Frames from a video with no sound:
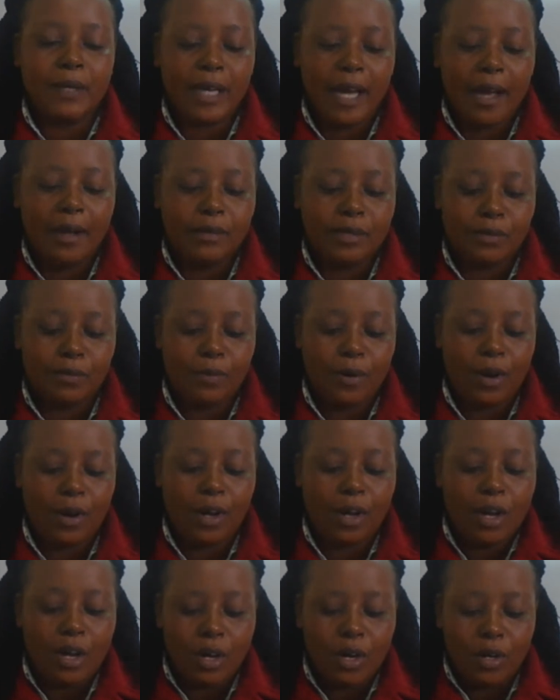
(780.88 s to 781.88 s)
becomes
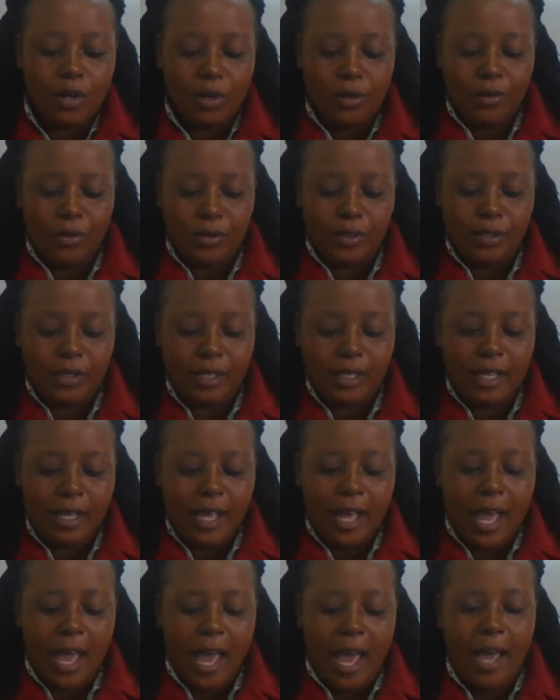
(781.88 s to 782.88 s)
more loose.
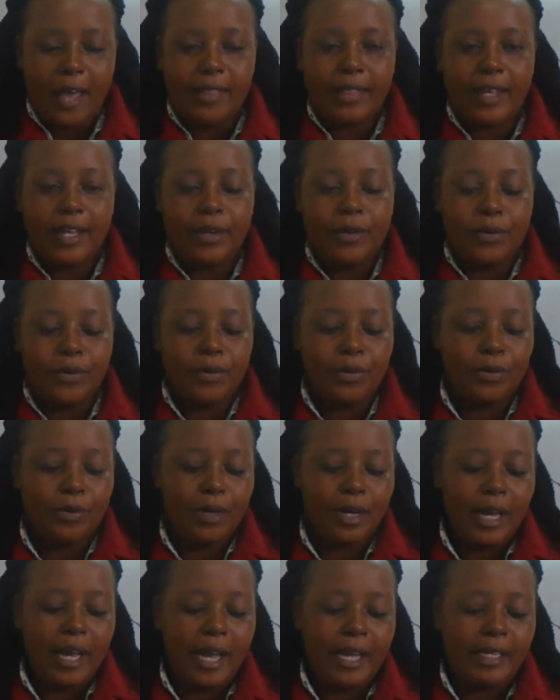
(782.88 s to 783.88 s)
And then
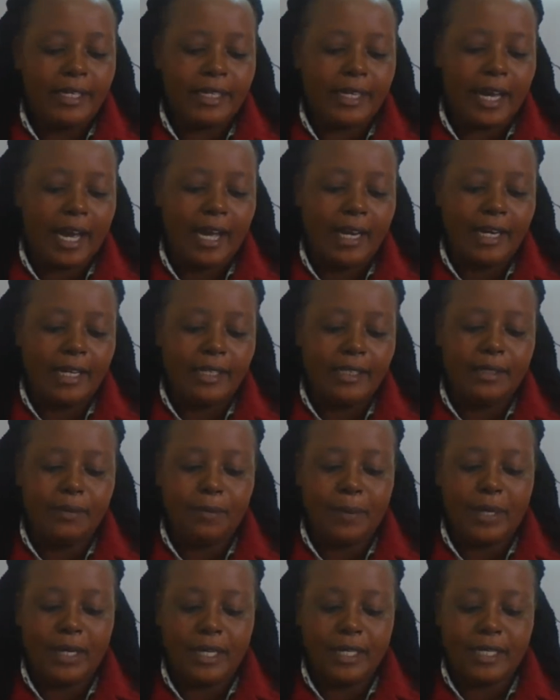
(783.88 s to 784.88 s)
you
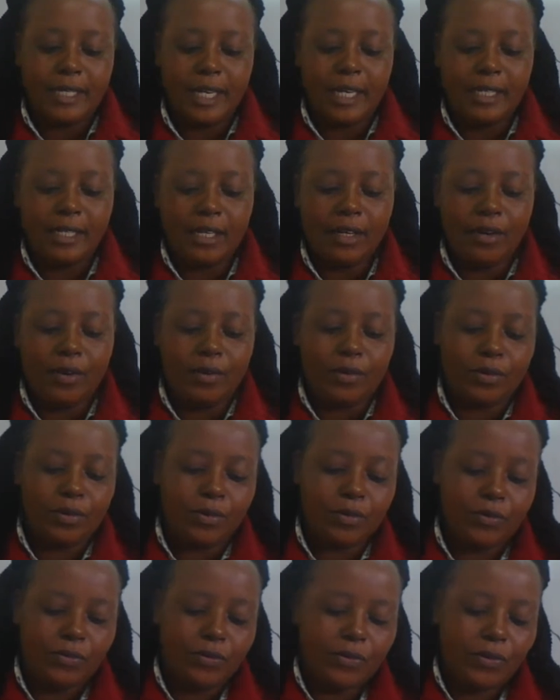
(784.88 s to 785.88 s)
encourage penetration
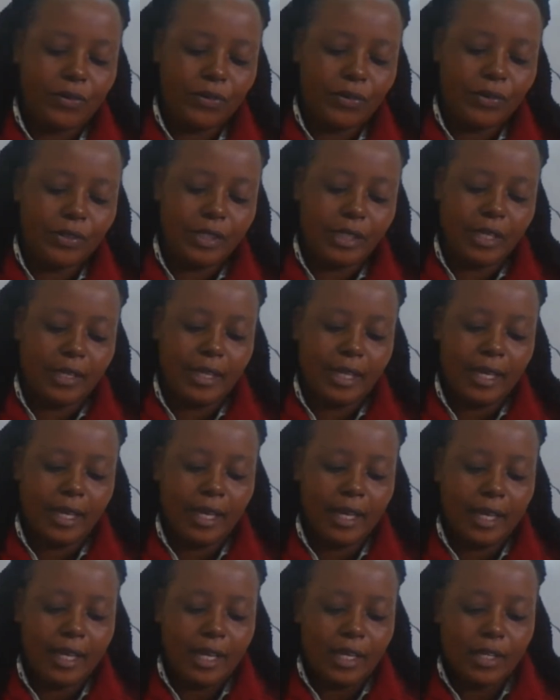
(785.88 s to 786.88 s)
of roots in
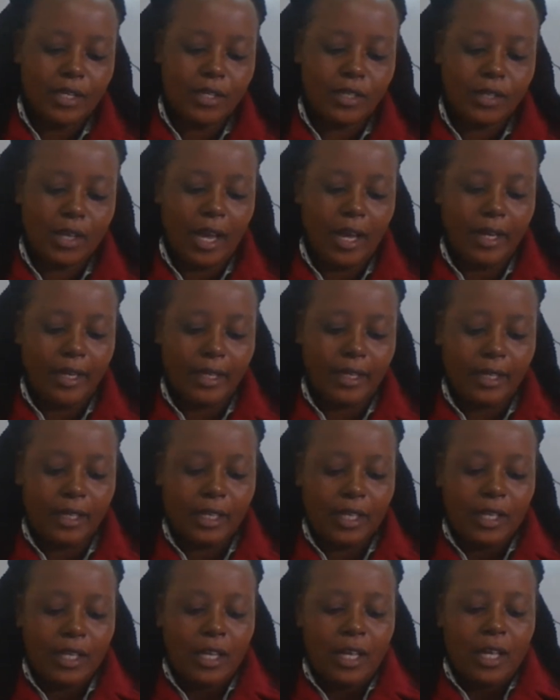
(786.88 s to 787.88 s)
the soil.
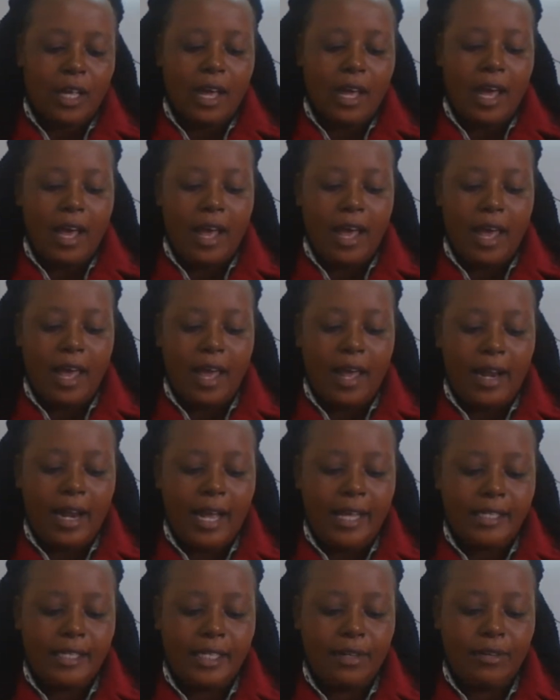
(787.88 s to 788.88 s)
And
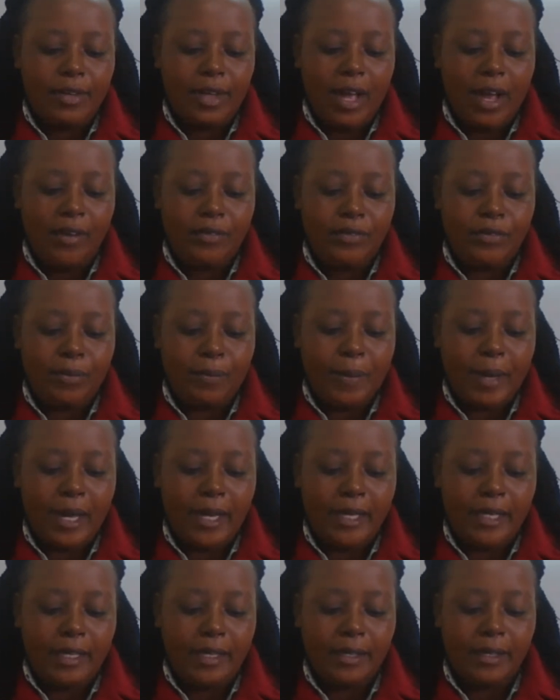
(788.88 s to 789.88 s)
lastly, you have to
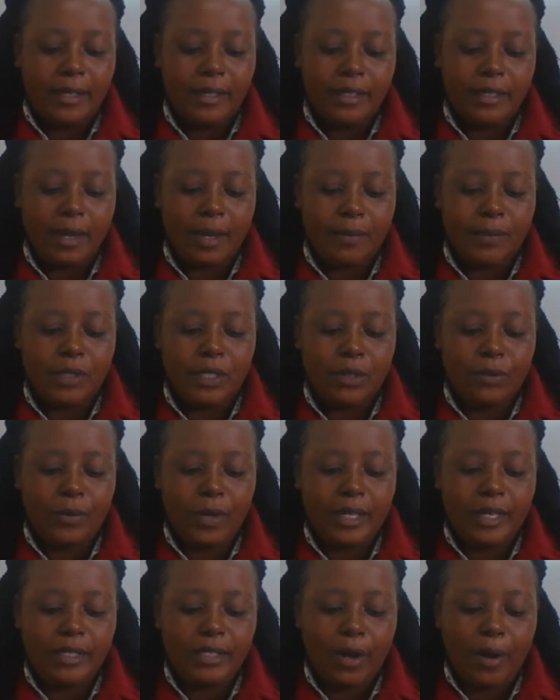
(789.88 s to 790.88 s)
make
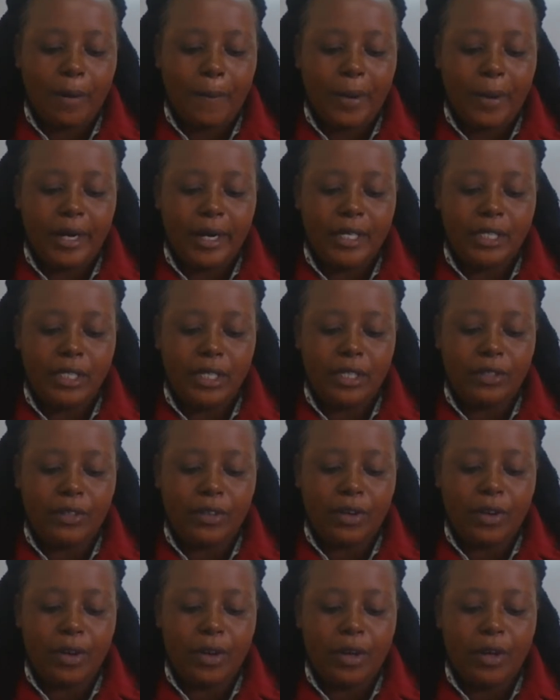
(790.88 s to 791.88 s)
subsequent
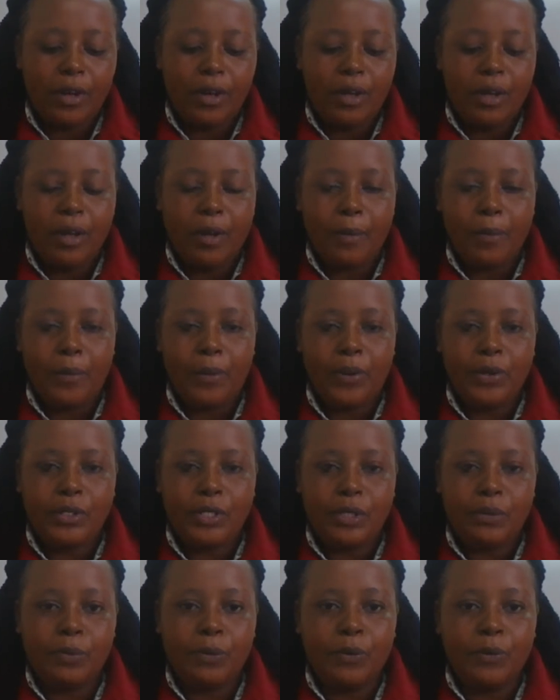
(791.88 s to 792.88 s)
operational
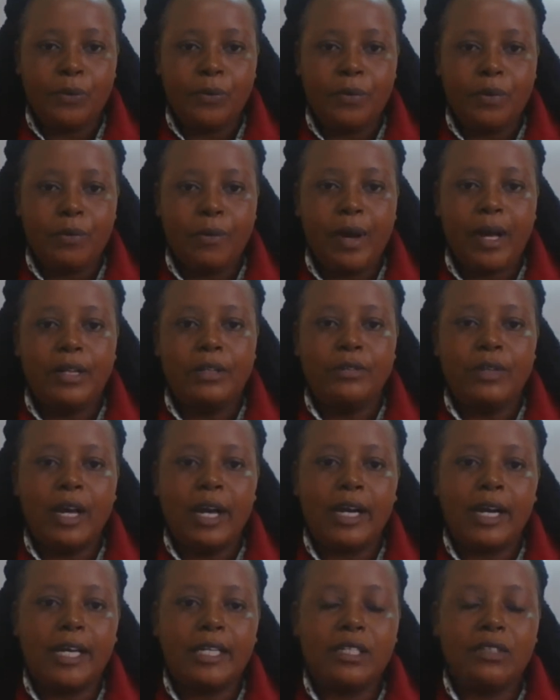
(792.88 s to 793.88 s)
possible while we
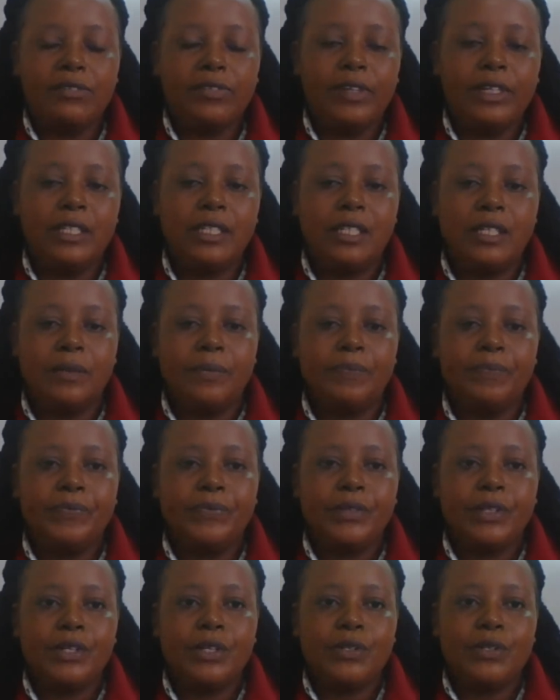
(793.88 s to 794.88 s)
are
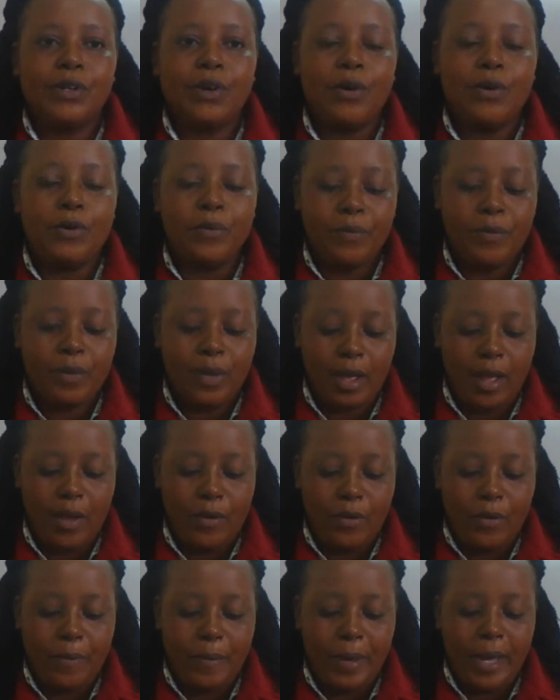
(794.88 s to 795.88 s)
cultivating. So
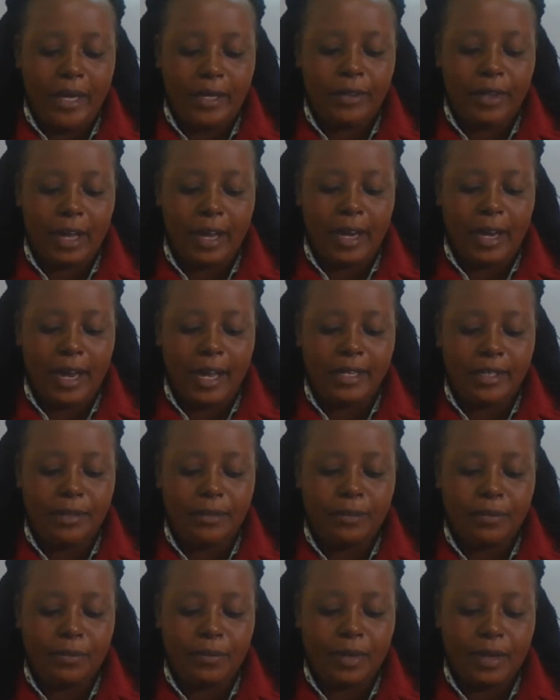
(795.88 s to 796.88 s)
you make your
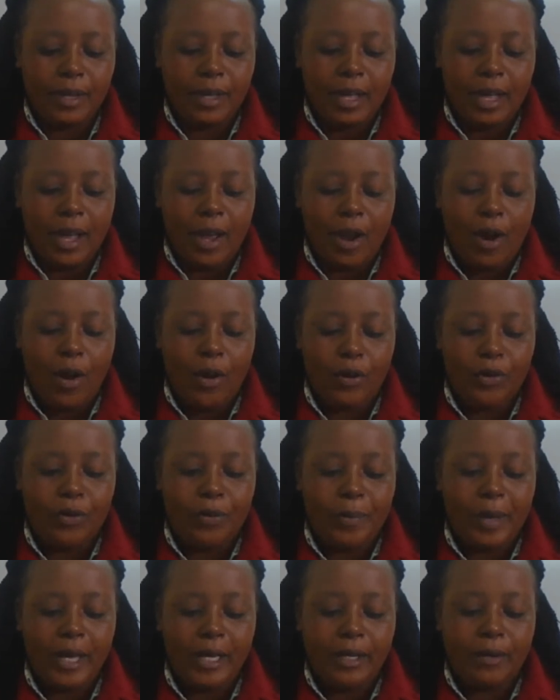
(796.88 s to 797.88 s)
land or
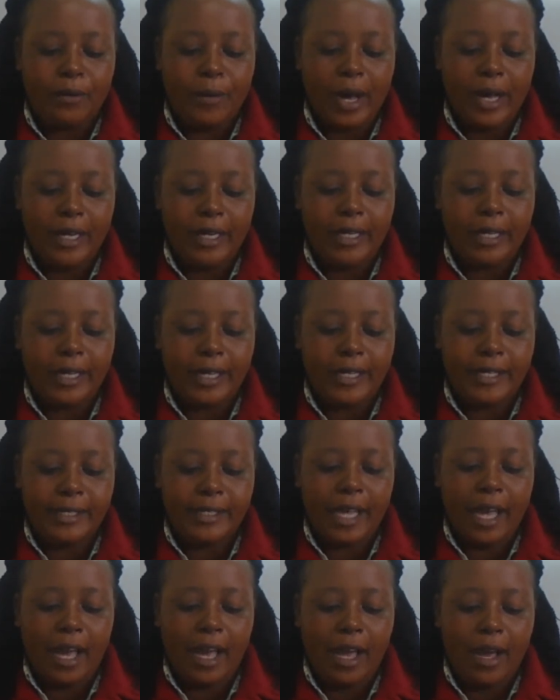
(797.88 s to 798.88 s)
you make work
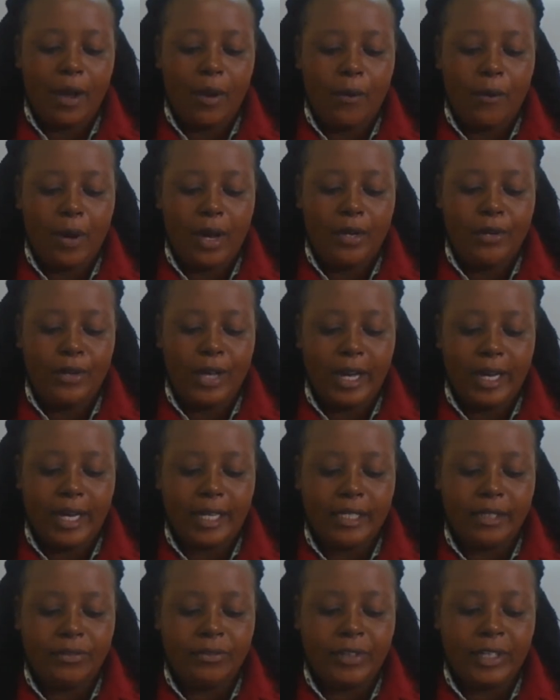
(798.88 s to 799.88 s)
easier while we are
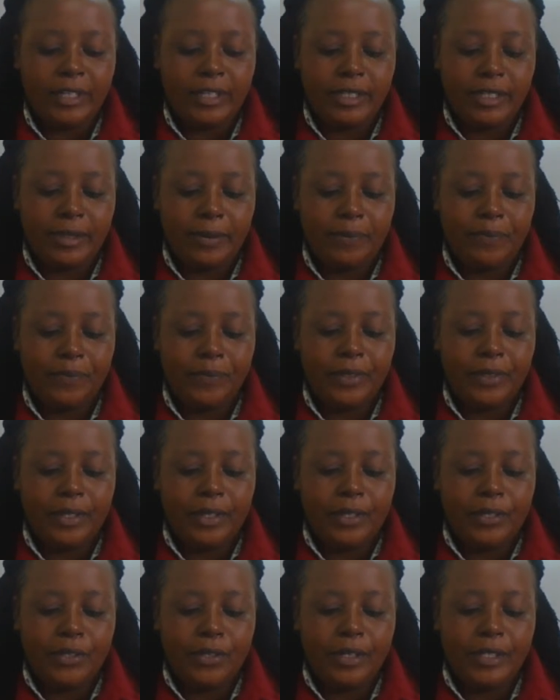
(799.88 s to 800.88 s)
cultivating.
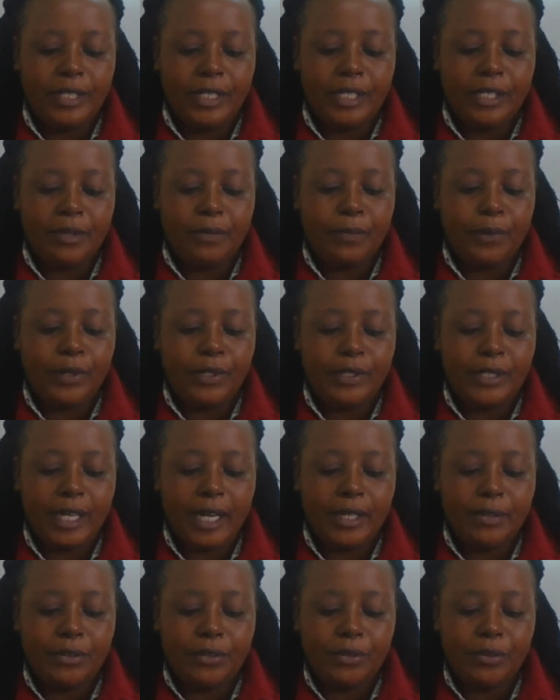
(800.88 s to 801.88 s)
So it is
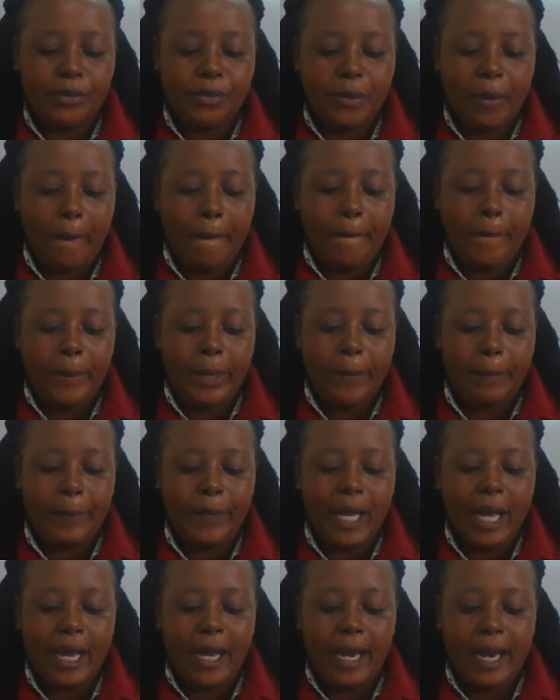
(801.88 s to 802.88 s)
important to
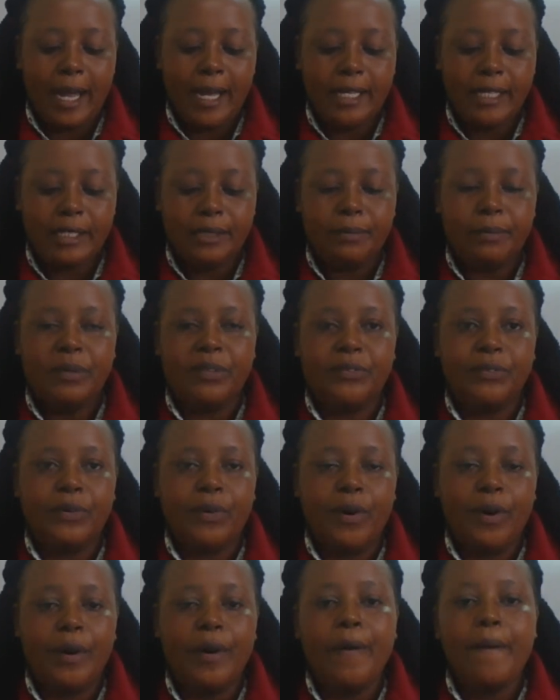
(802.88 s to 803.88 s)
prepare land
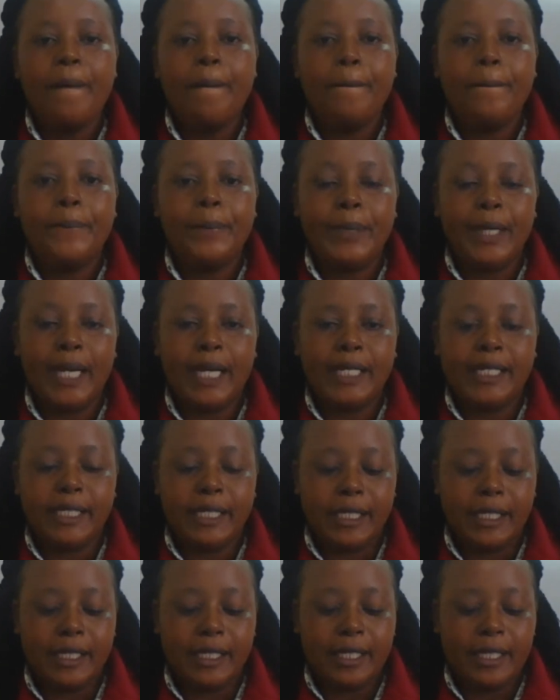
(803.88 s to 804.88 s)
before
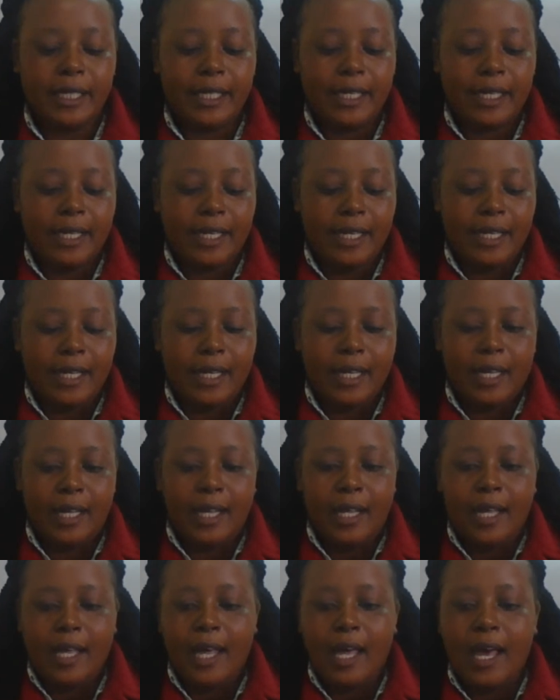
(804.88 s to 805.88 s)
planting.
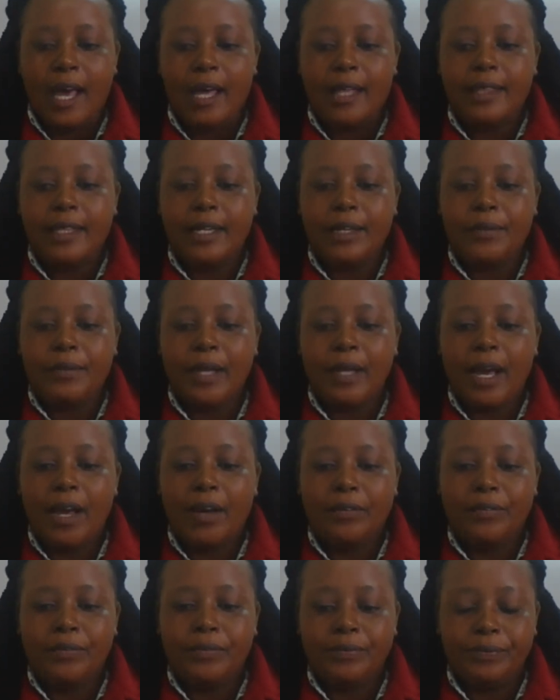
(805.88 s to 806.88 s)
And then we
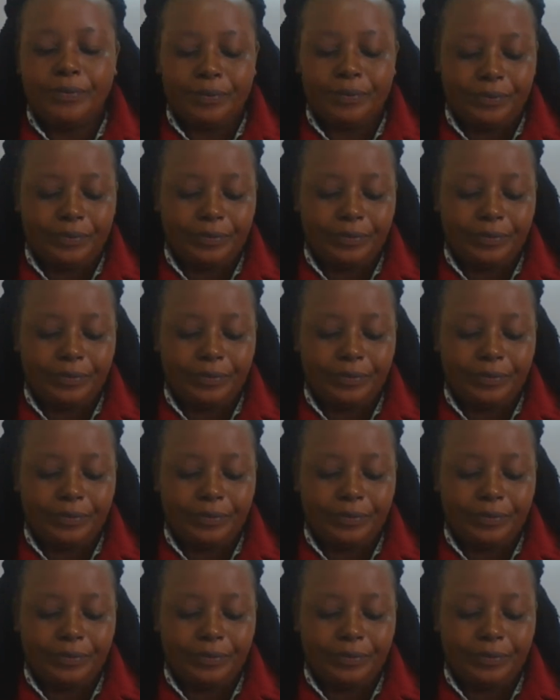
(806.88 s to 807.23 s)
have